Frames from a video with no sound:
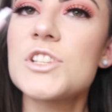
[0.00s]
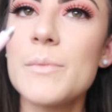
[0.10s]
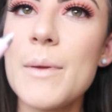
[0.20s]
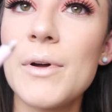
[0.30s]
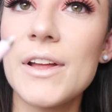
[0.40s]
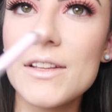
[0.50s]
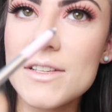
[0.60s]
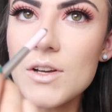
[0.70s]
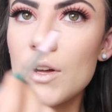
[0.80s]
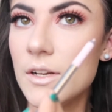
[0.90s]
Just going to be putting
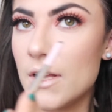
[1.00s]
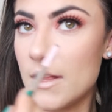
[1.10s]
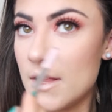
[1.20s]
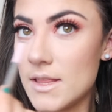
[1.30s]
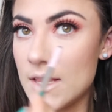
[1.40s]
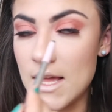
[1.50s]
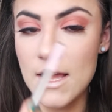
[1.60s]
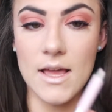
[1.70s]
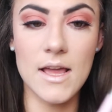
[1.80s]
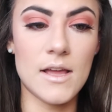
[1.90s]
this on
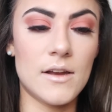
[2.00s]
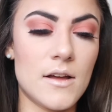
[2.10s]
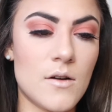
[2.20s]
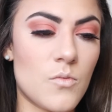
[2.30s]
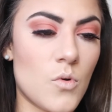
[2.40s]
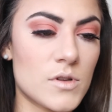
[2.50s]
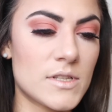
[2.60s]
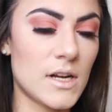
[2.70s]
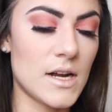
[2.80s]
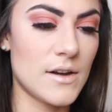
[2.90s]
the inner
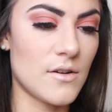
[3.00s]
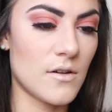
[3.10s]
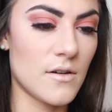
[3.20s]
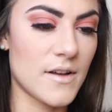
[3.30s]
waterline,